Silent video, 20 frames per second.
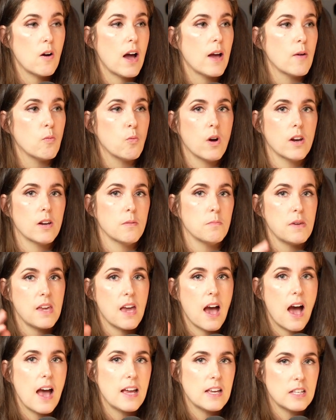I want to be
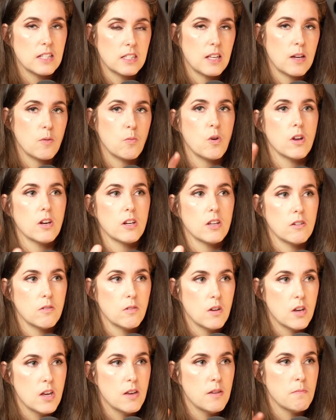ice. I want to
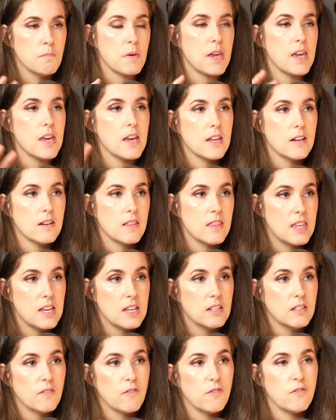be in
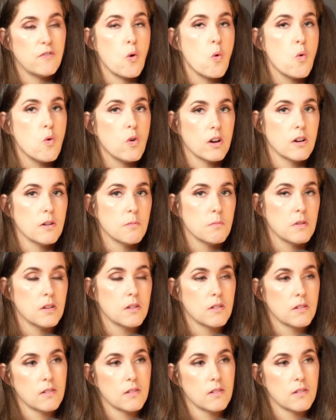this form.